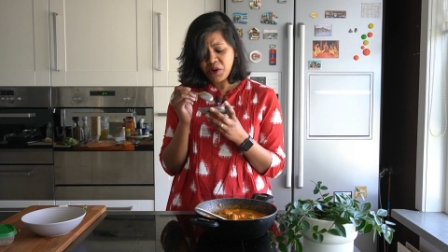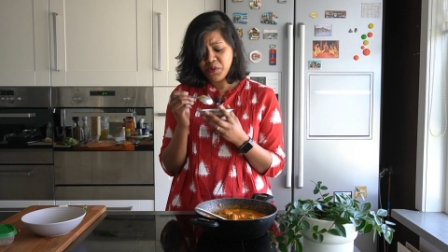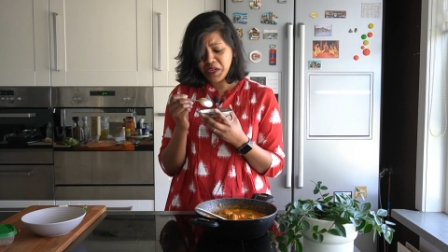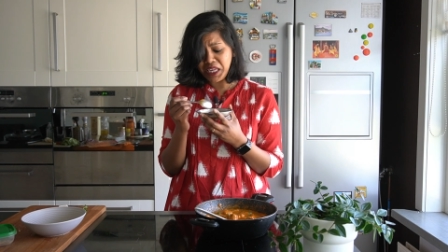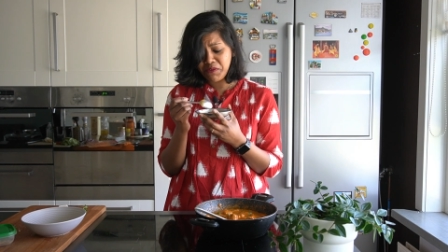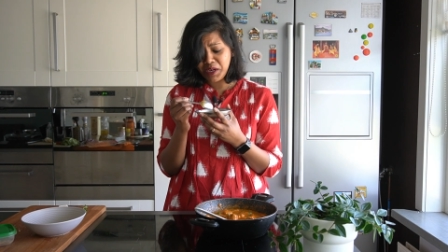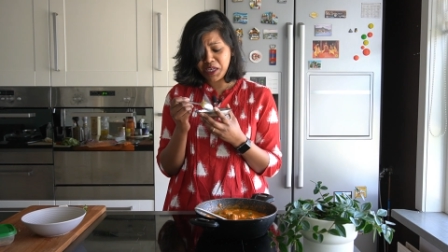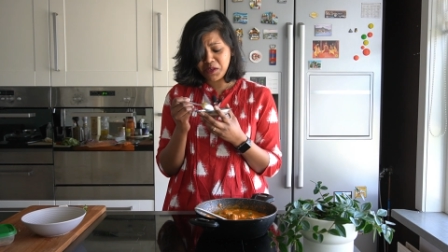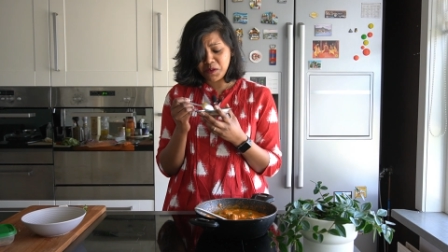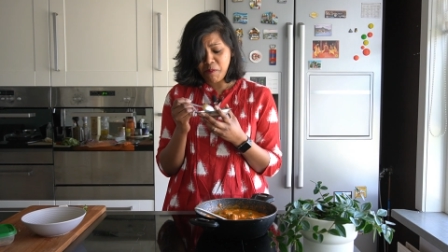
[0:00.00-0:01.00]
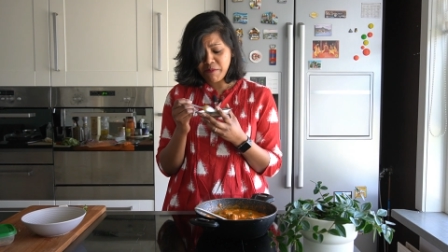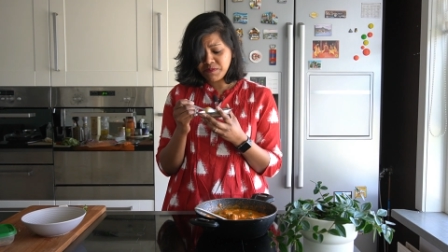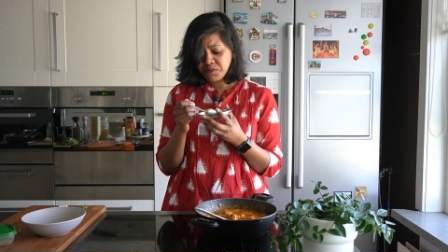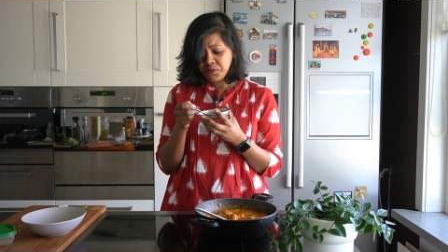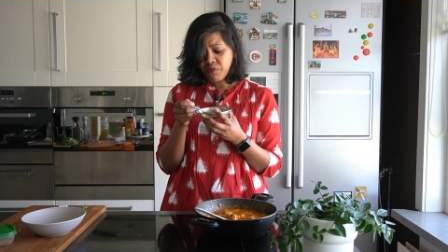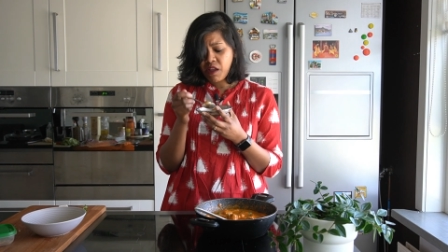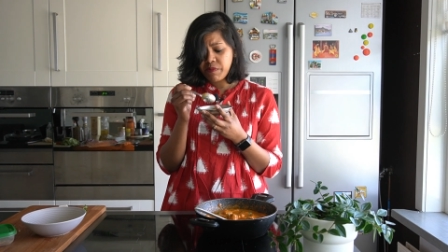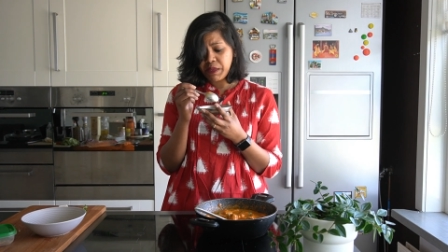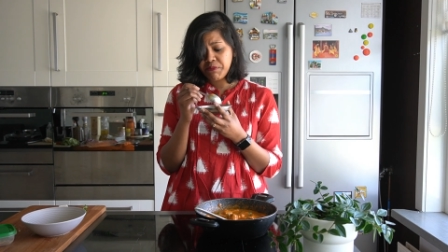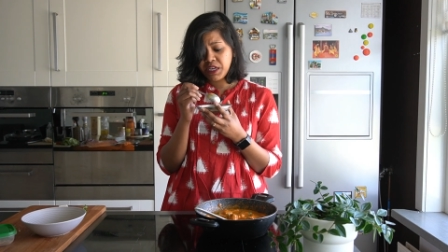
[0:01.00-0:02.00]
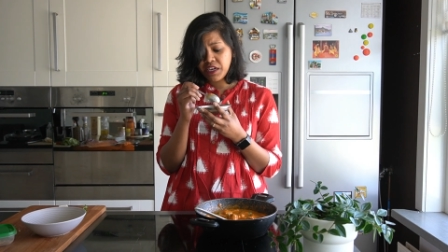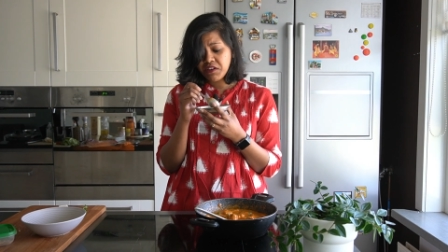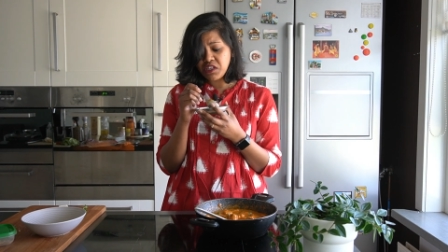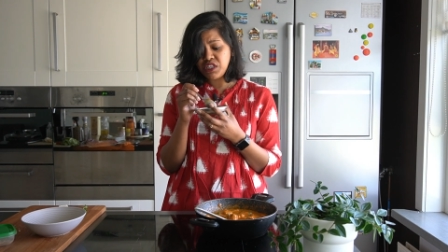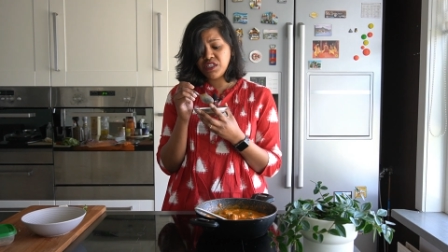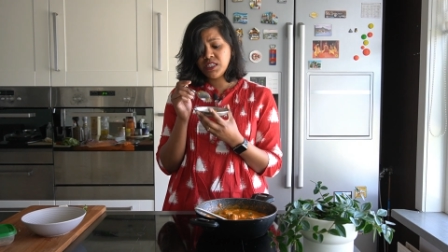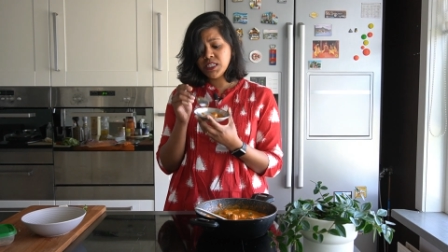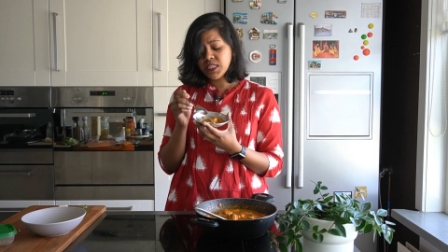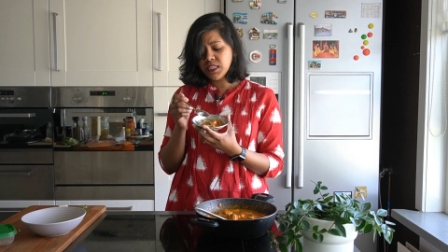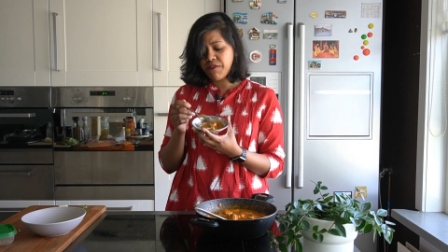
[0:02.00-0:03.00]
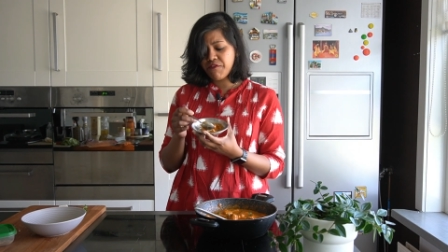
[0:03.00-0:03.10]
Really good. And the paneer is still